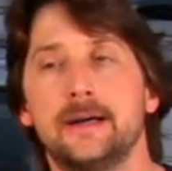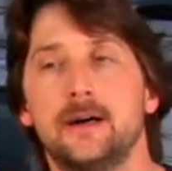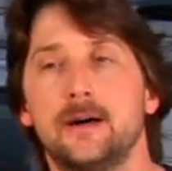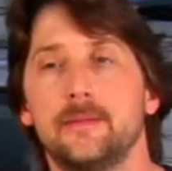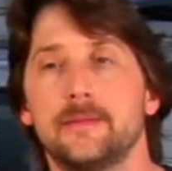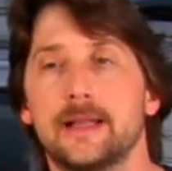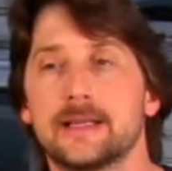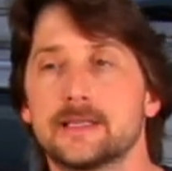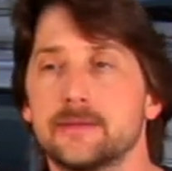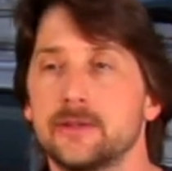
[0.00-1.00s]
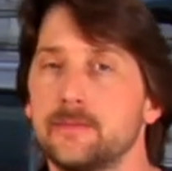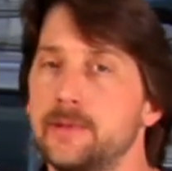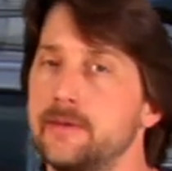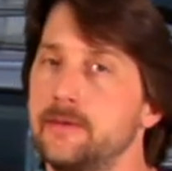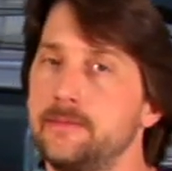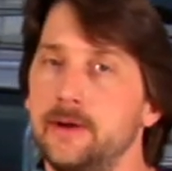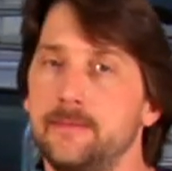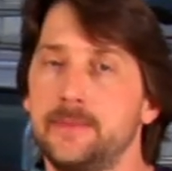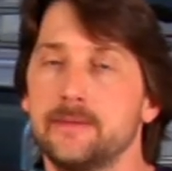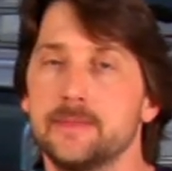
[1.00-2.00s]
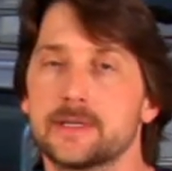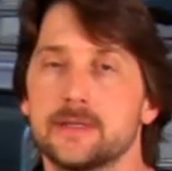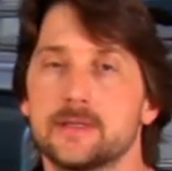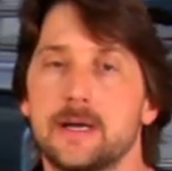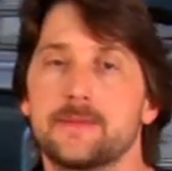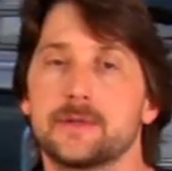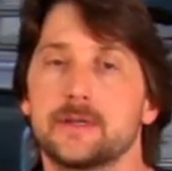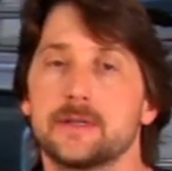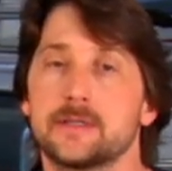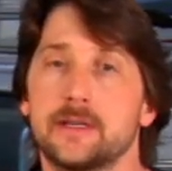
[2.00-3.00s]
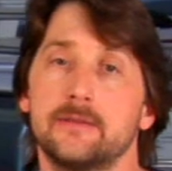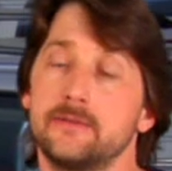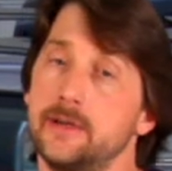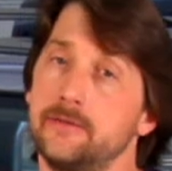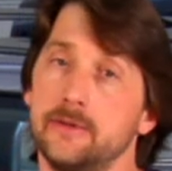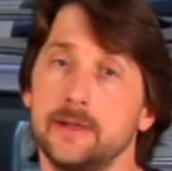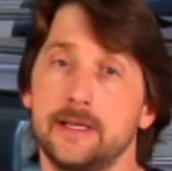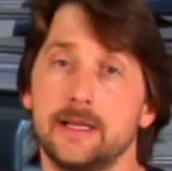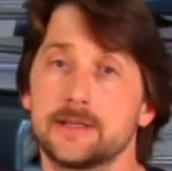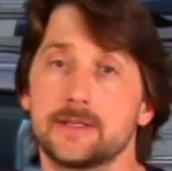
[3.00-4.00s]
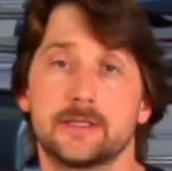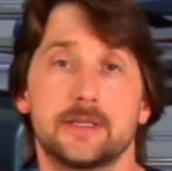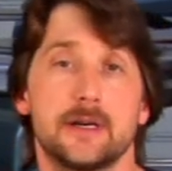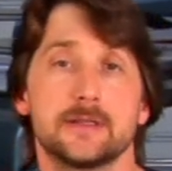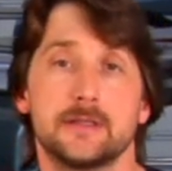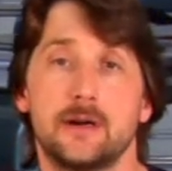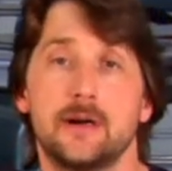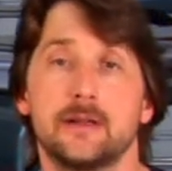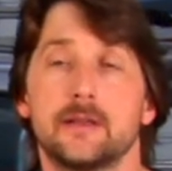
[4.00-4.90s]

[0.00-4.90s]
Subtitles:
That's a little bit of a big misconception because it really, in essence, does not.